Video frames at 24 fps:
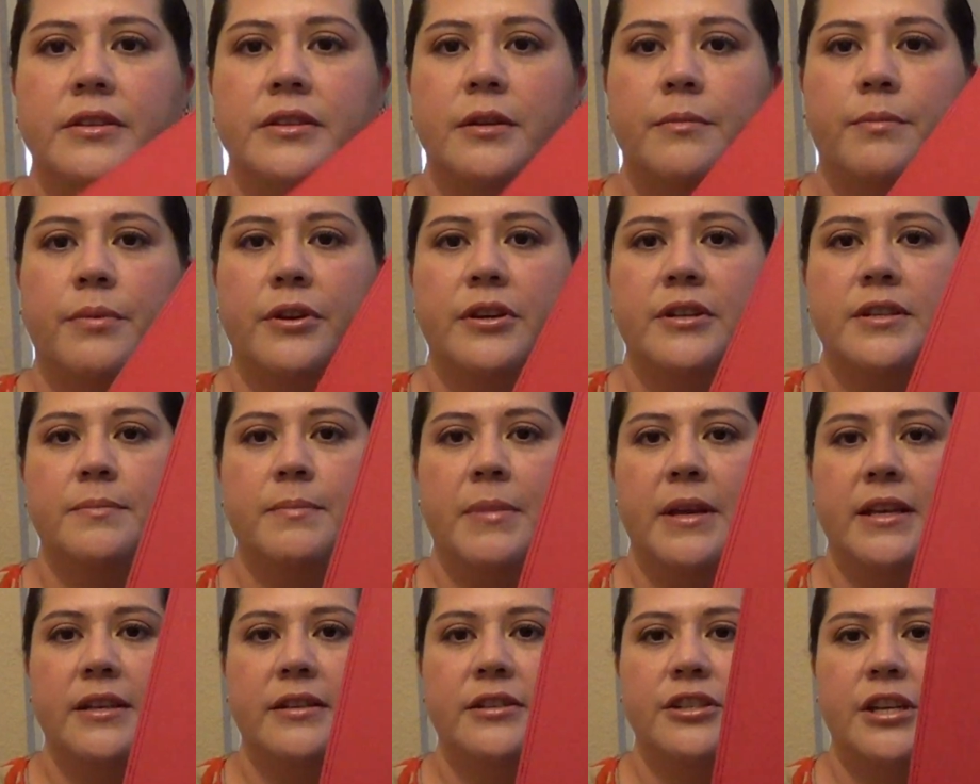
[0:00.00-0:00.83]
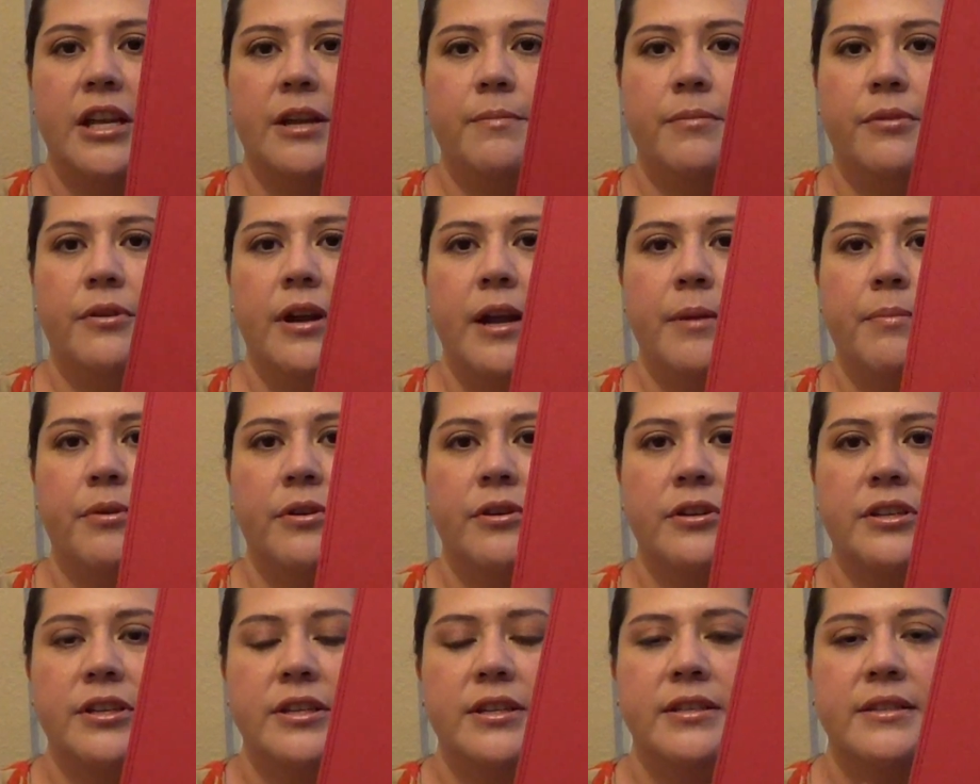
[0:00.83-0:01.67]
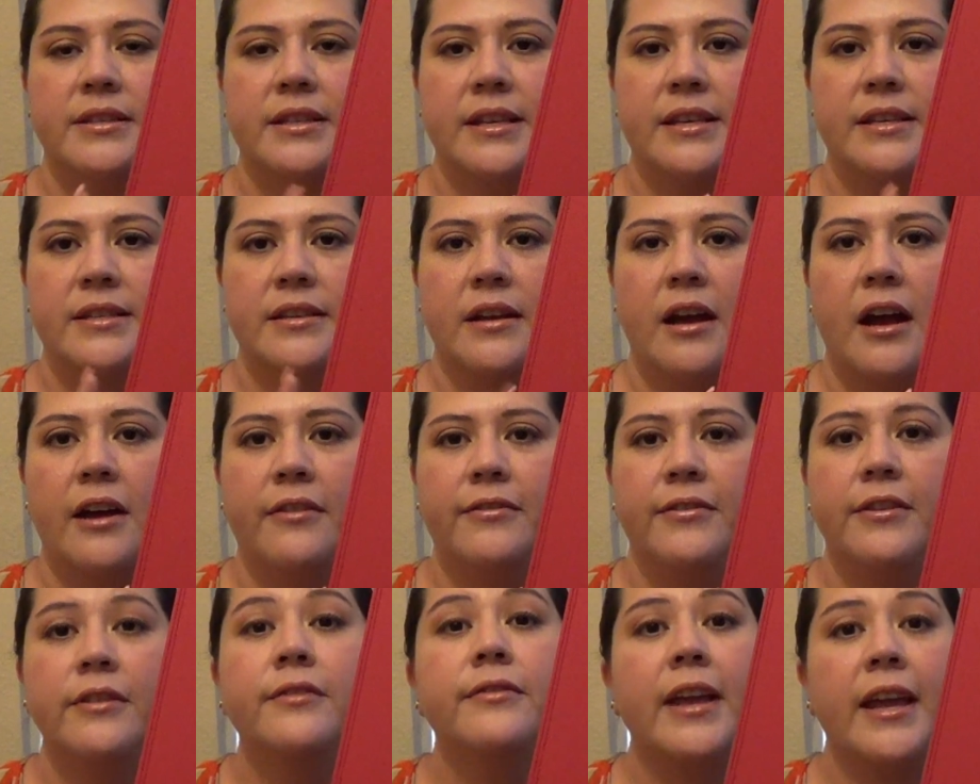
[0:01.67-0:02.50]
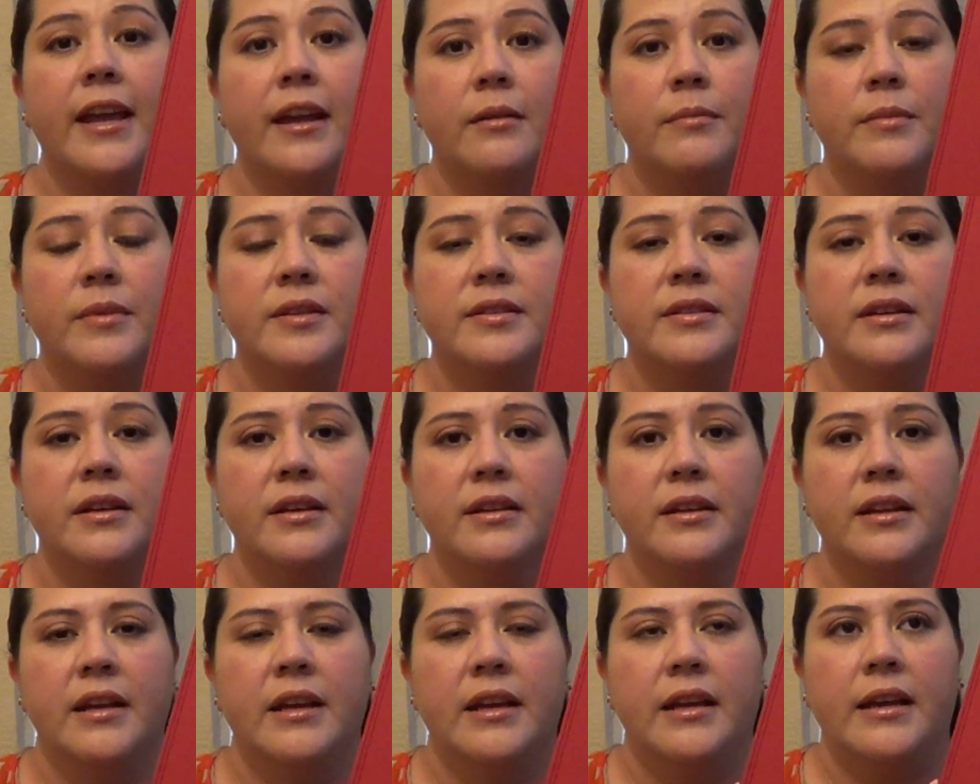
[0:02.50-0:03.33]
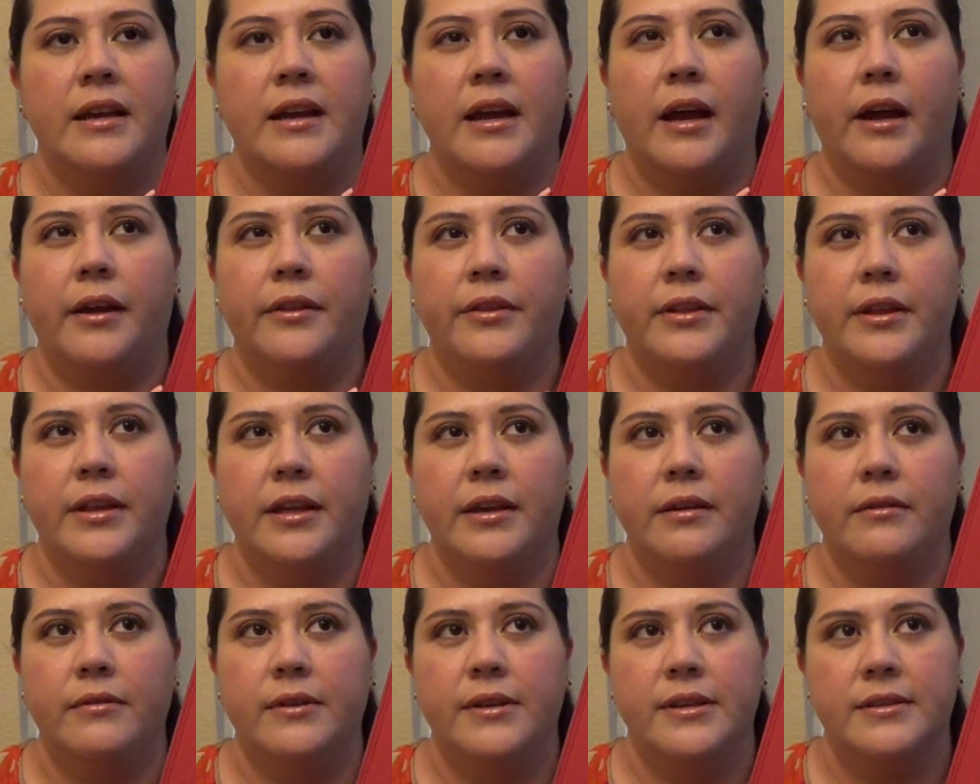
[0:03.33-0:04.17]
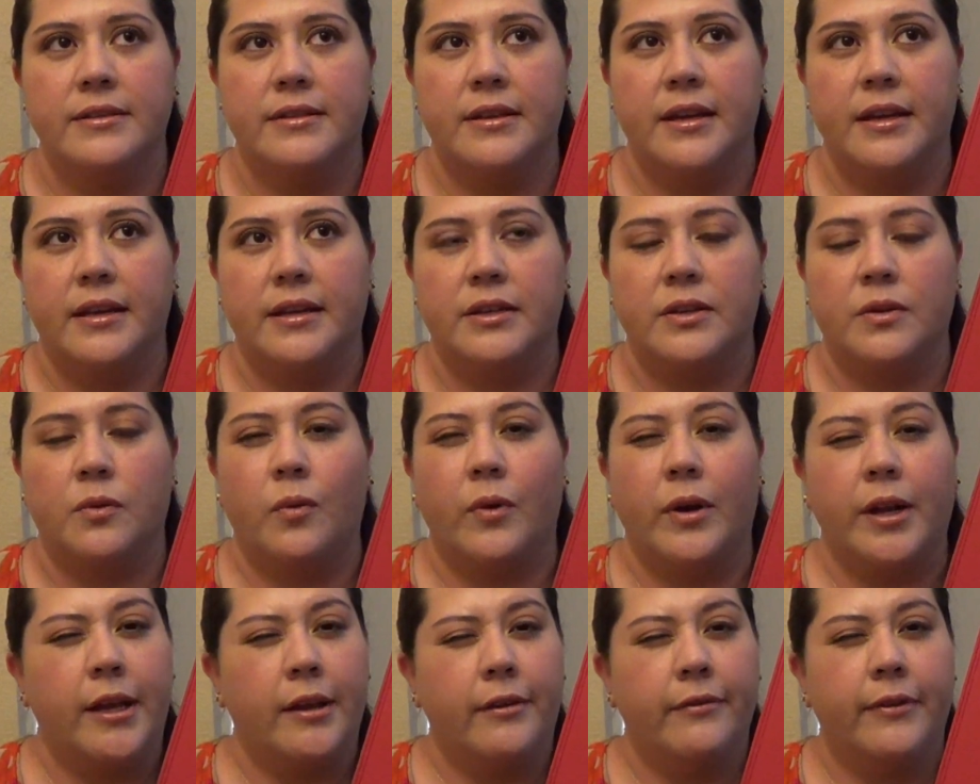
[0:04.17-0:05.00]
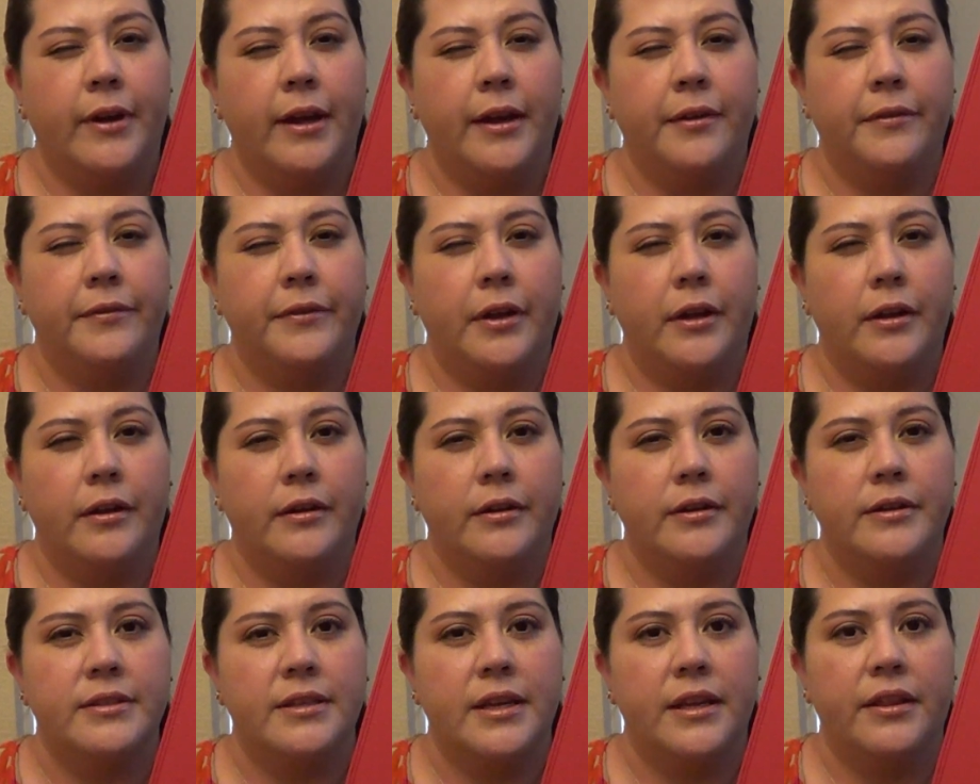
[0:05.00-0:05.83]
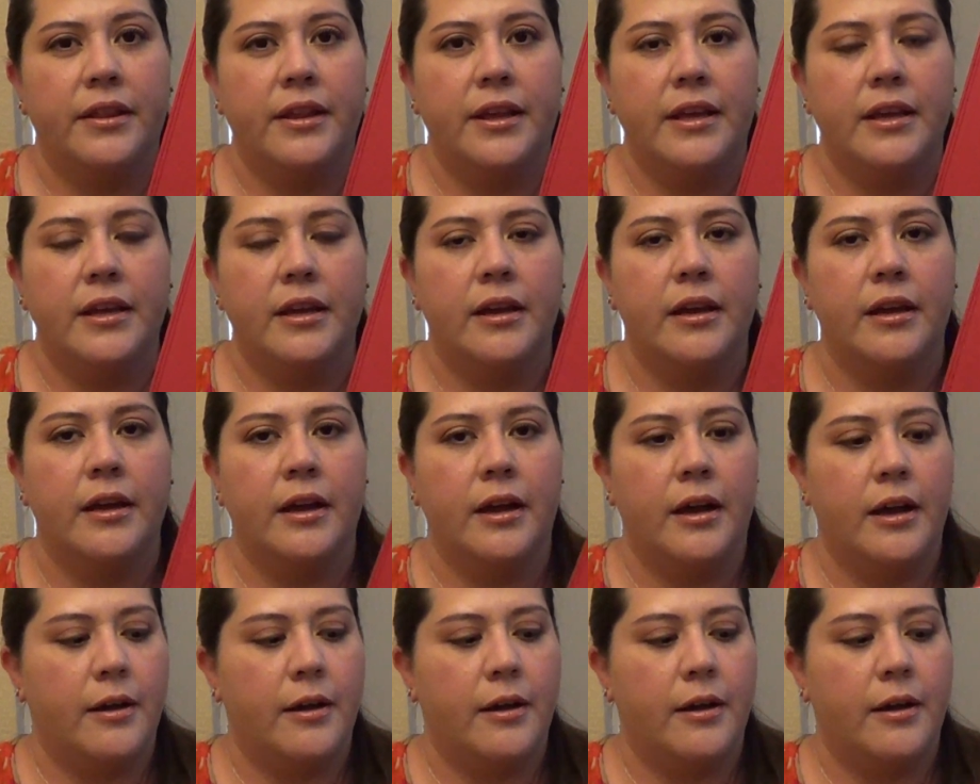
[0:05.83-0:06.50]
So purse base shaper, I purchased this off of Amazon. I think it was like $25, I think.